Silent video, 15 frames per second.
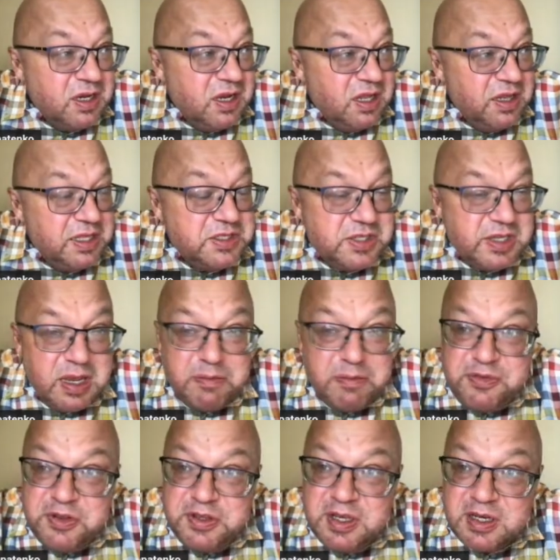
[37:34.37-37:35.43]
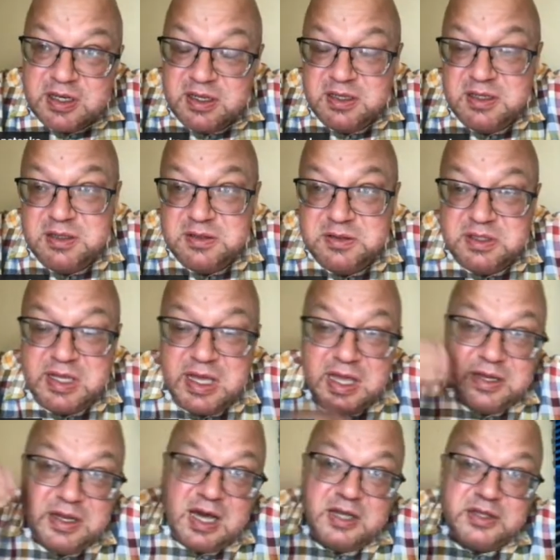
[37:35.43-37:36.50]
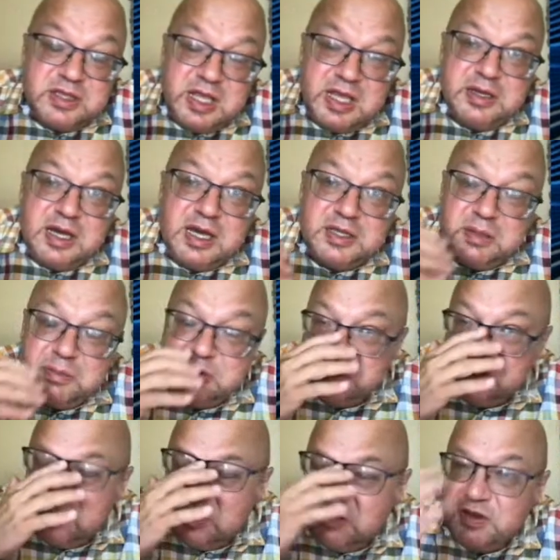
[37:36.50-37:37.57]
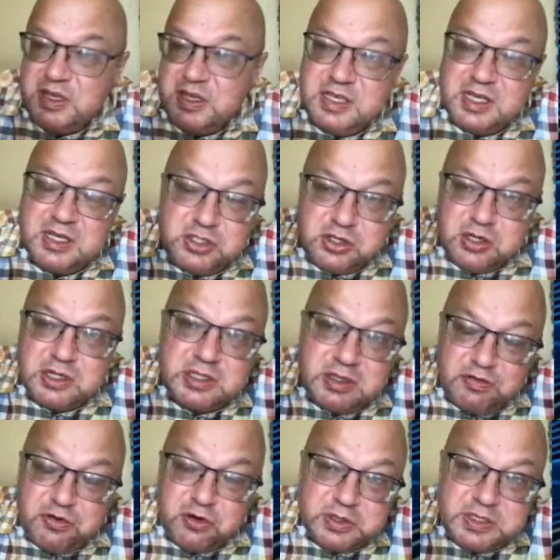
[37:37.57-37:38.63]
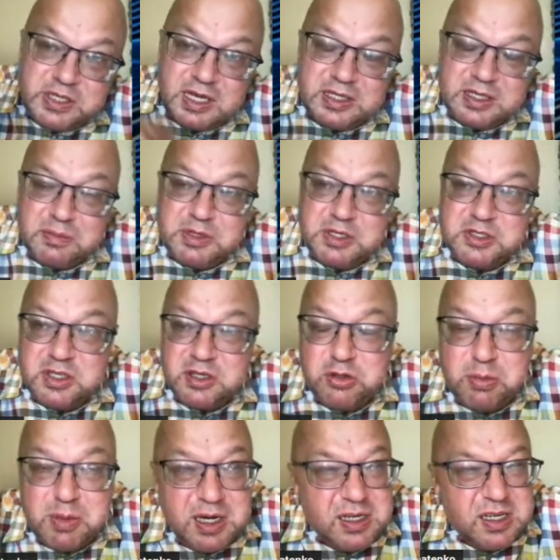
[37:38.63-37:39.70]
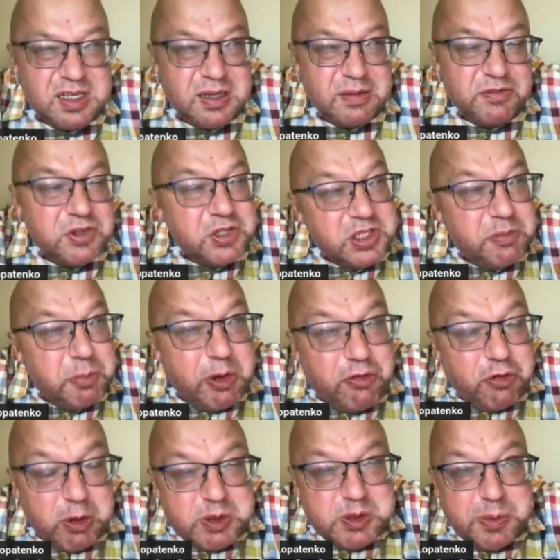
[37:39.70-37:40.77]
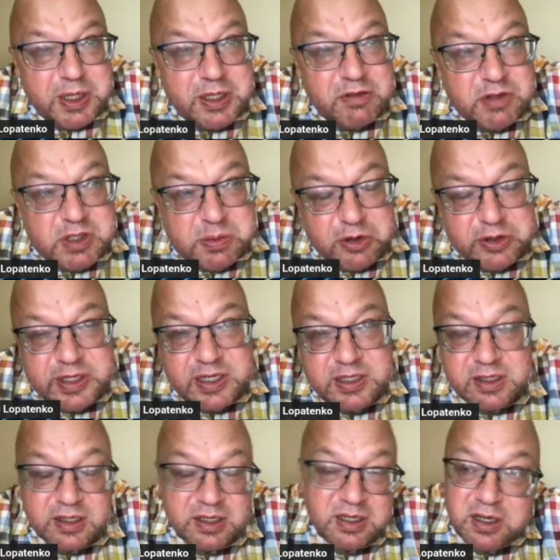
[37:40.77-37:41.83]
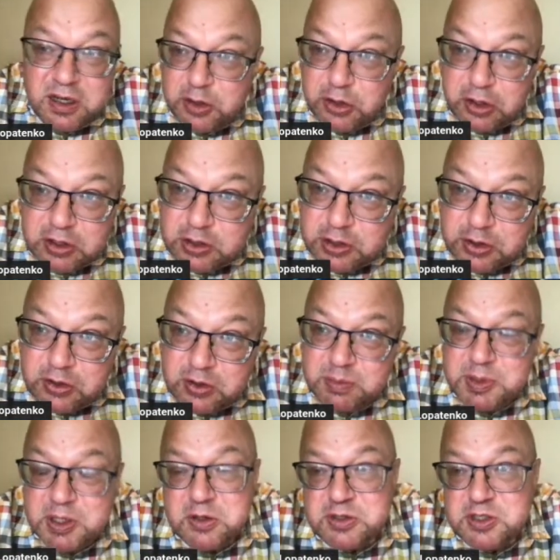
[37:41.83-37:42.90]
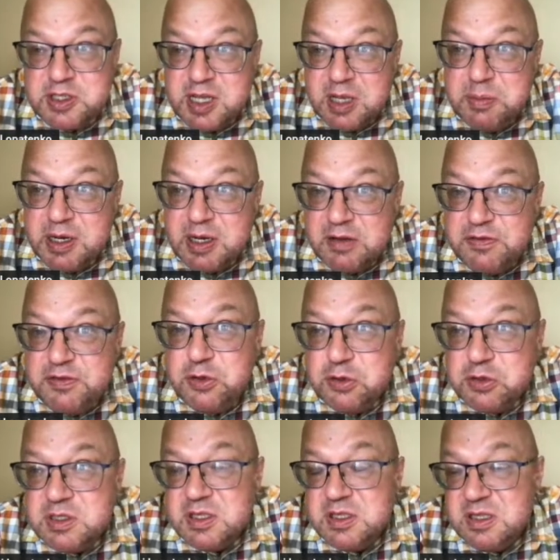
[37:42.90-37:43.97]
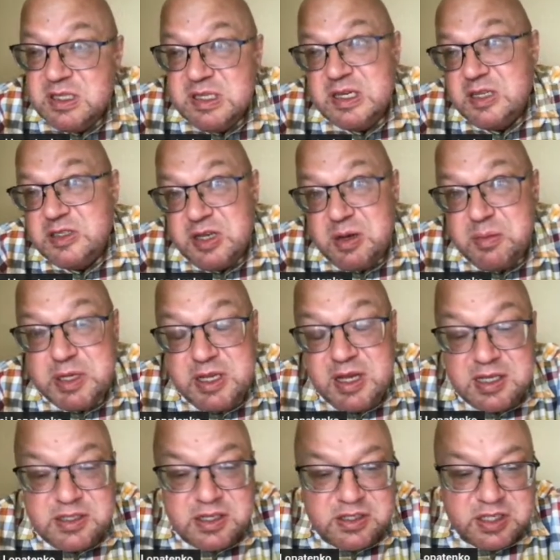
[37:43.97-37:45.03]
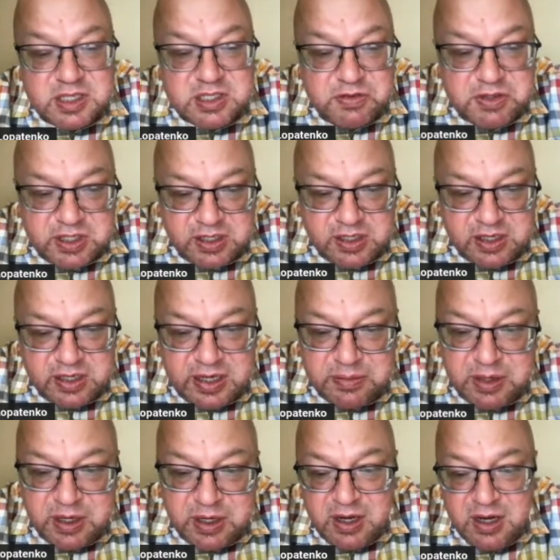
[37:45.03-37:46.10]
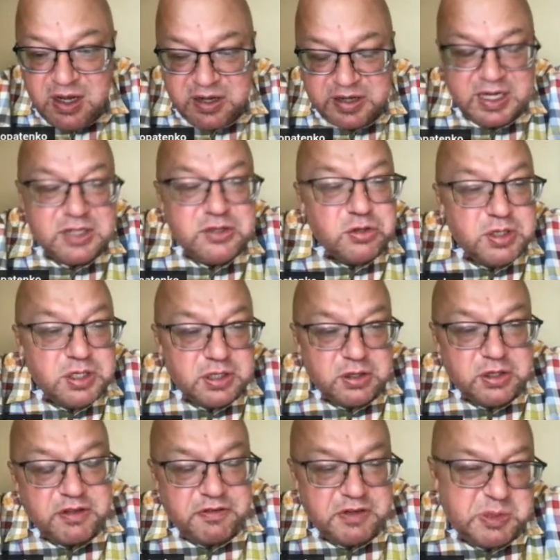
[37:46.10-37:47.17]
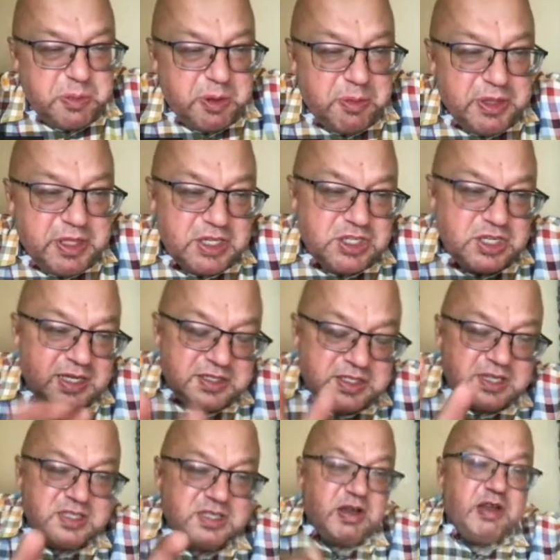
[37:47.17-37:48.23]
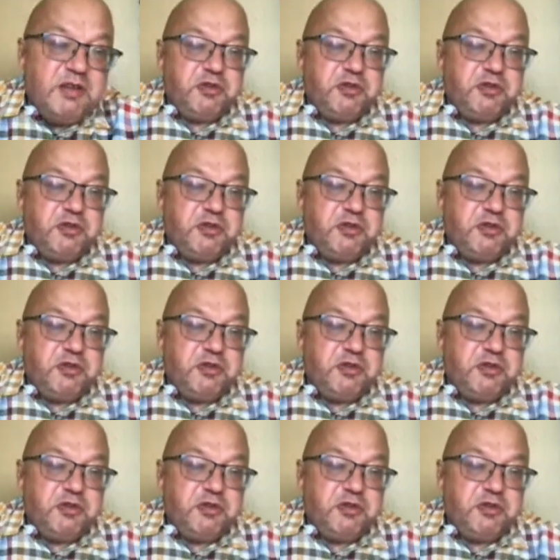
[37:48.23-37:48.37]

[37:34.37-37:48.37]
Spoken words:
let's say I'm feeding 10 item history, 20, 30, 40 item history to my LLM. Will it perform better with more data? Not true, because it can be confused, because there are many other things with LLM, right? You need a lot of experimentation. I think, and